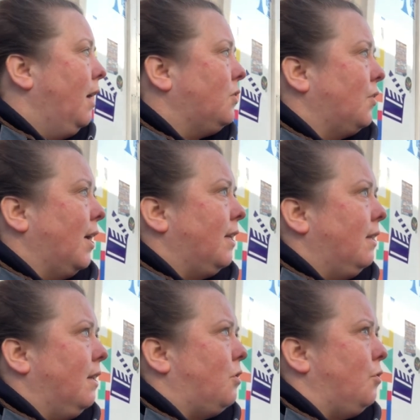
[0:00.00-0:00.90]
So I think
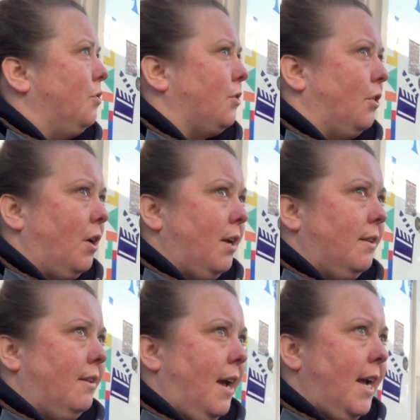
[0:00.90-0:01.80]
the tours are at
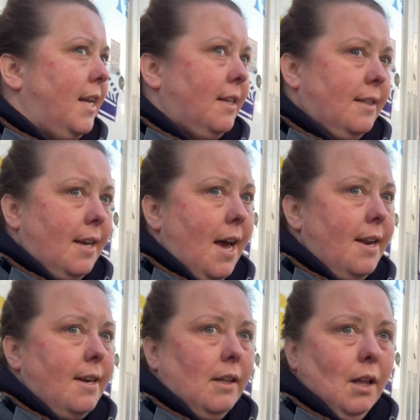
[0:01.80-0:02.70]
9, 10
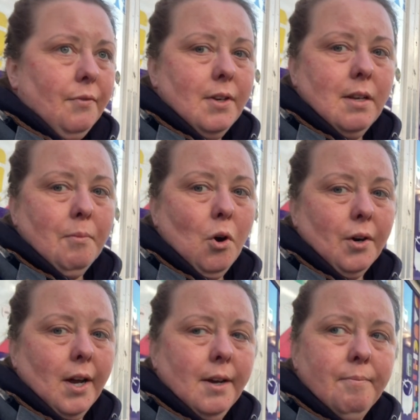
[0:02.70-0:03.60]
and 11 in the
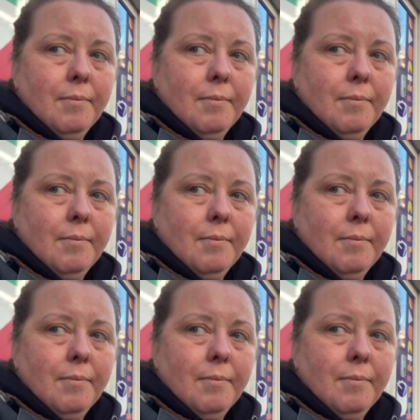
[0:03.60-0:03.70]
morning.